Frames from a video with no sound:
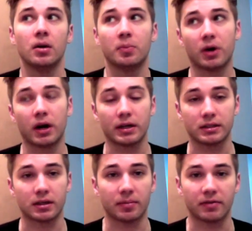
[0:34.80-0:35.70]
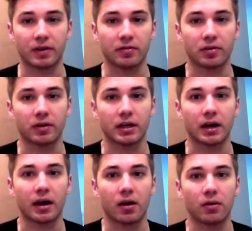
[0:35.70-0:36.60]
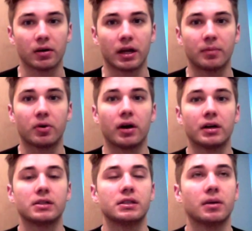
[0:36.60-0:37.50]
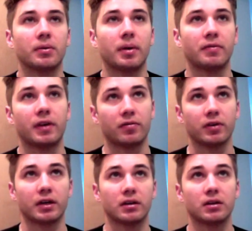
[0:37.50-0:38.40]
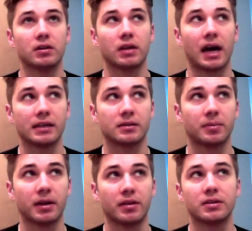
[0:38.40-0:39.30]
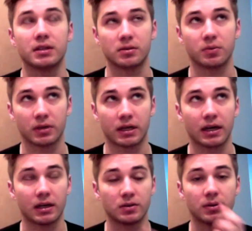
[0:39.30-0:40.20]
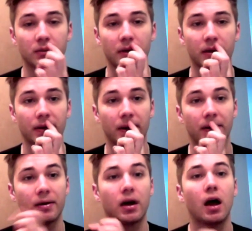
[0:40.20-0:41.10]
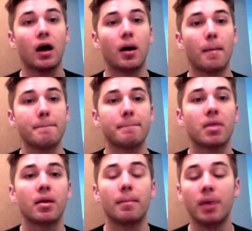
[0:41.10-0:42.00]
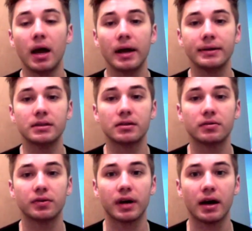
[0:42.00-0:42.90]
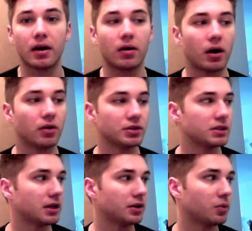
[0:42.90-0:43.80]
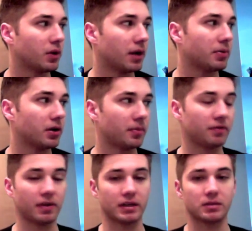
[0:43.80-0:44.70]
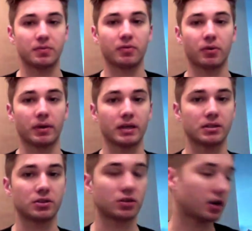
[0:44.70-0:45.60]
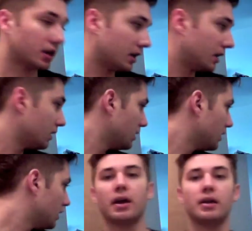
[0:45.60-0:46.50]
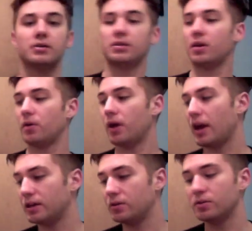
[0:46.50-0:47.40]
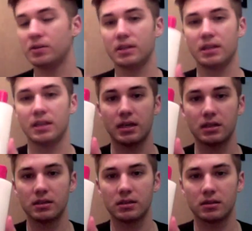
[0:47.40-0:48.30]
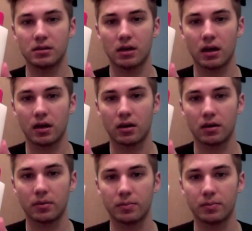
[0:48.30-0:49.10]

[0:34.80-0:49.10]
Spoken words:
products that are my favorite right now, or products that were my favorite last month, since we're getting into a new month now. But for now, I'll just tell you what I put on my face before we get started. Okay, so I used this. I